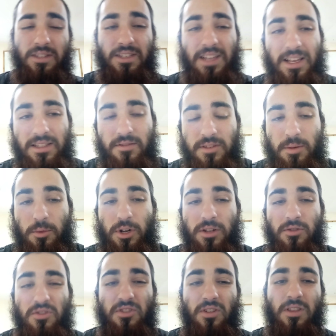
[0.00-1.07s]
says if someone
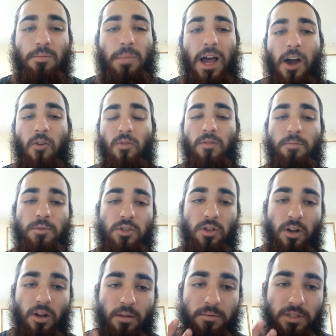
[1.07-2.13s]
understood the power of
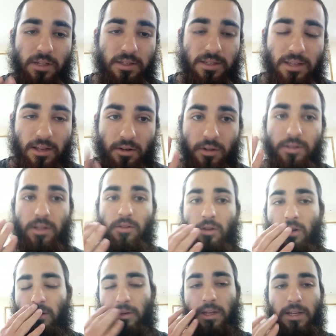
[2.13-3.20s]
Psalms, they'd say it all day
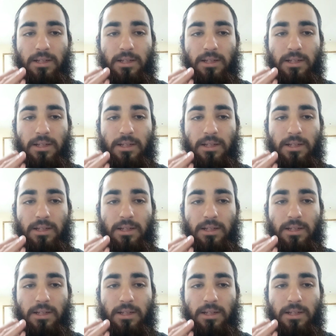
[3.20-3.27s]
long.